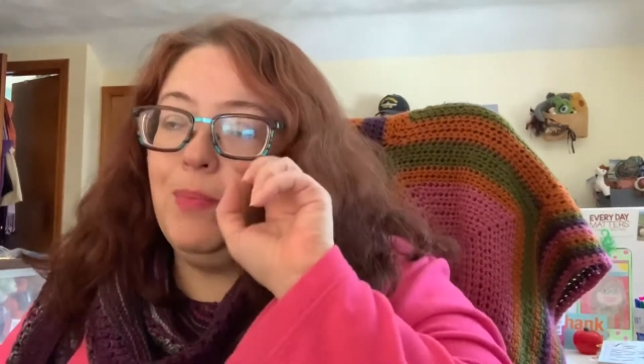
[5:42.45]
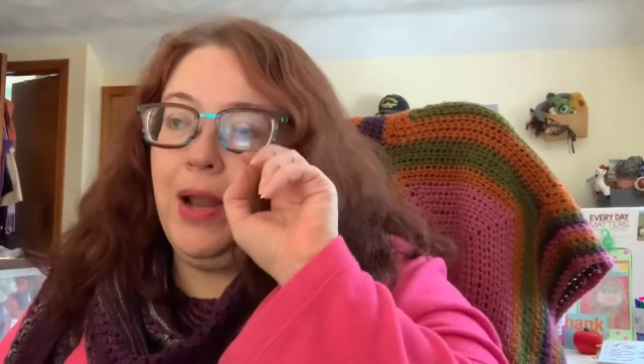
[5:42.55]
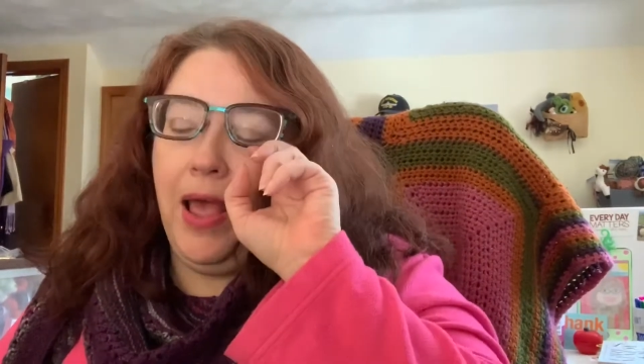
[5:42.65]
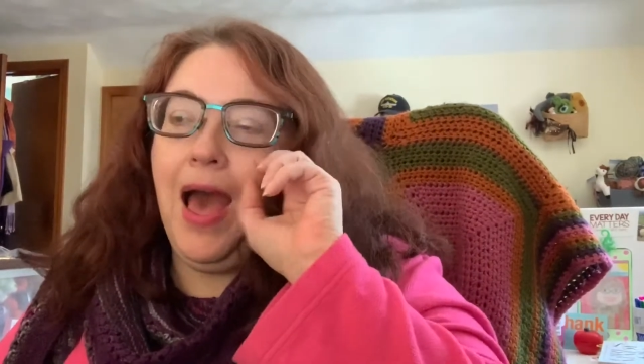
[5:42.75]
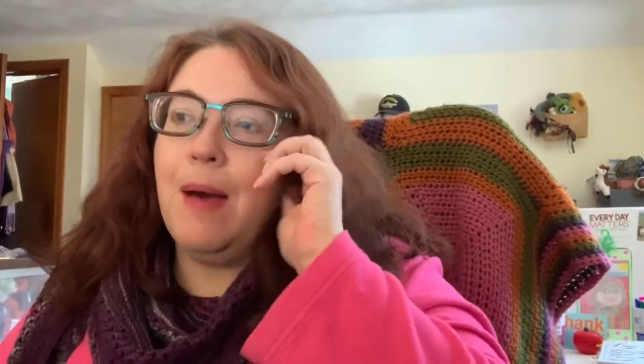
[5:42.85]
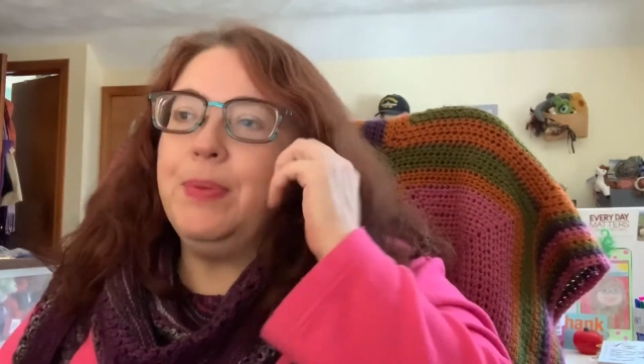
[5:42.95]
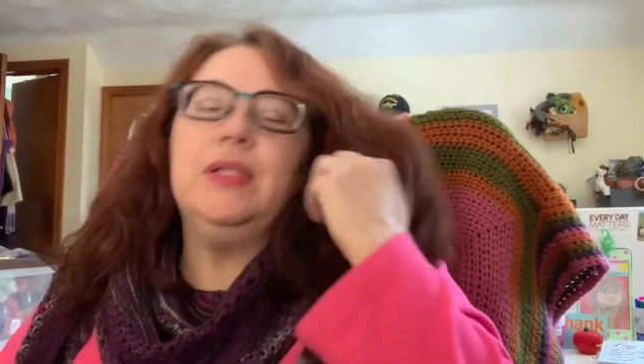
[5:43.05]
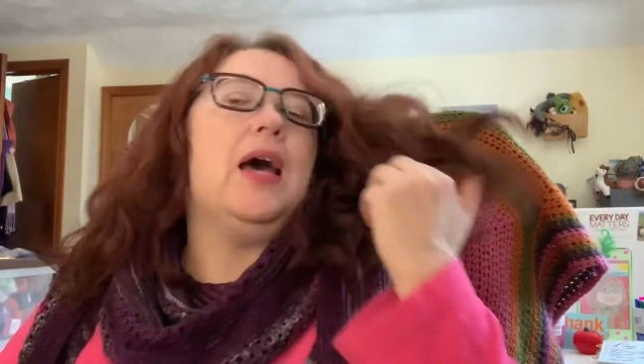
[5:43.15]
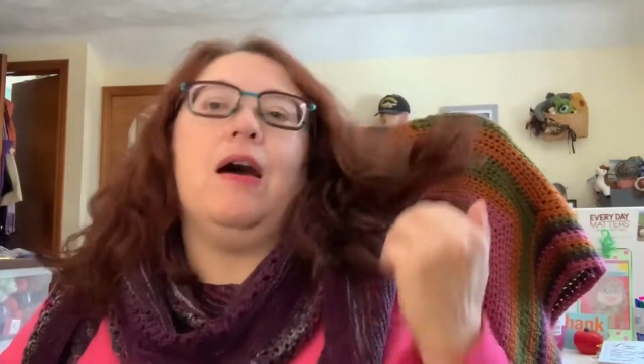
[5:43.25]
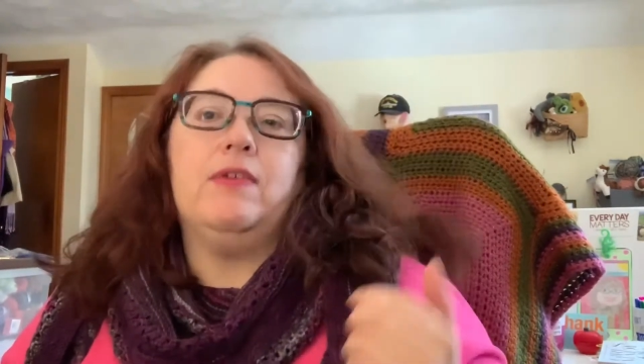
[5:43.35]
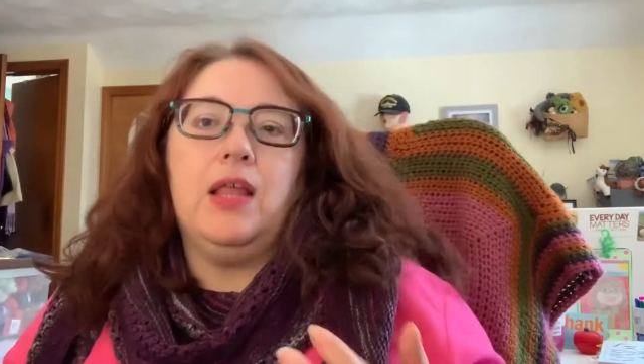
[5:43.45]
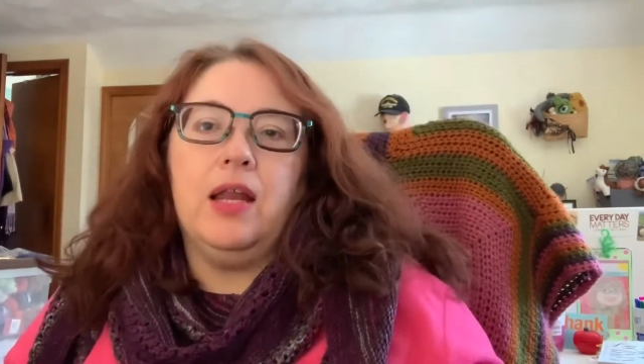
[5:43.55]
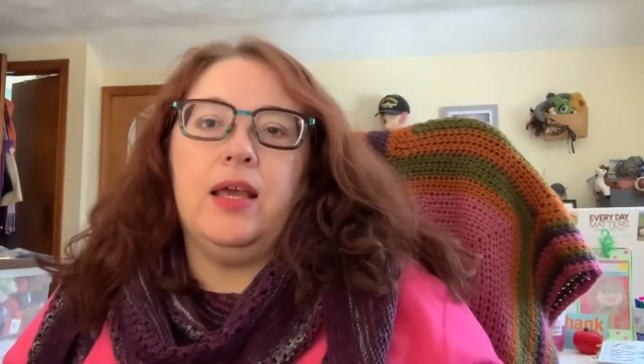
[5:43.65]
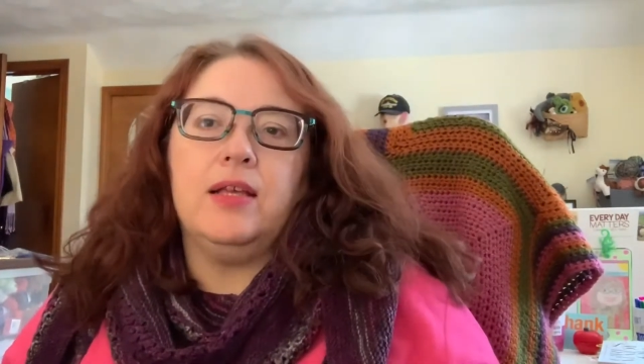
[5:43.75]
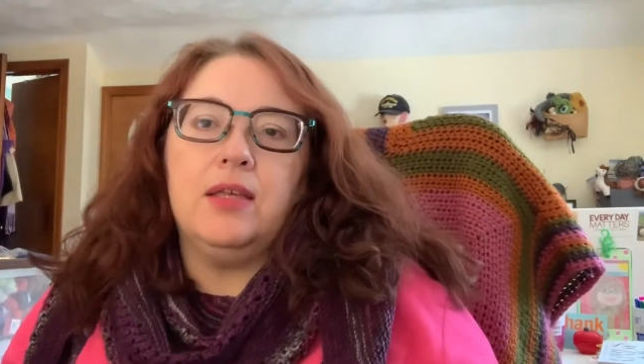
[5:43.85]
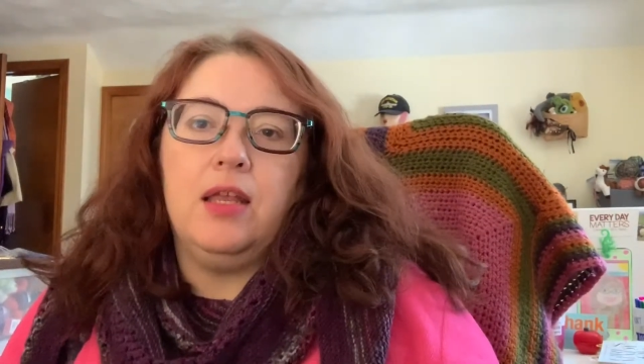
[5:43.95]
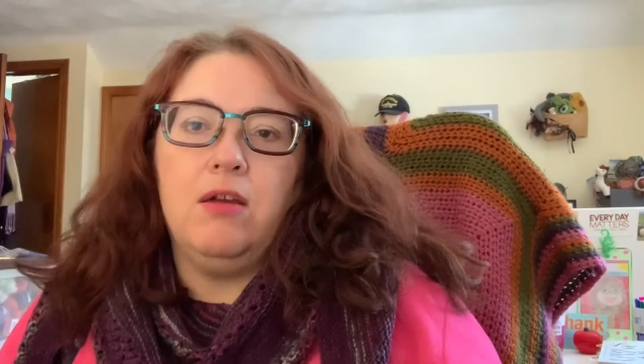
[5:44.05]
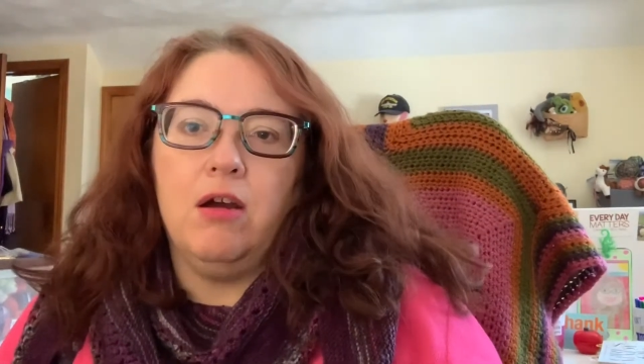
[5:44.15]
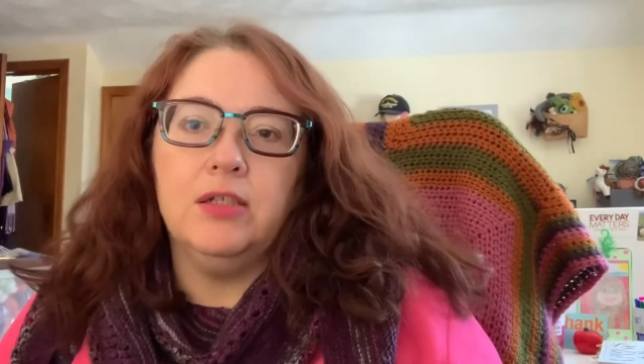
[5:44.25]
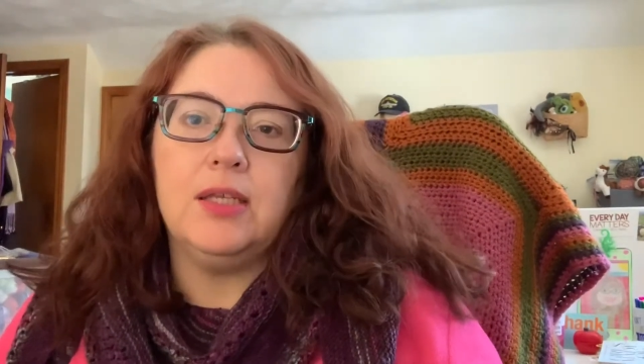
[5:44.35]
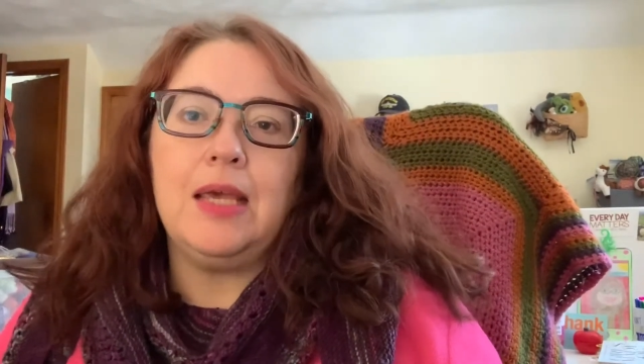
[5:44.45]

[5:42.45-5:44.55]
but I happen to have a lot of Cascade yarns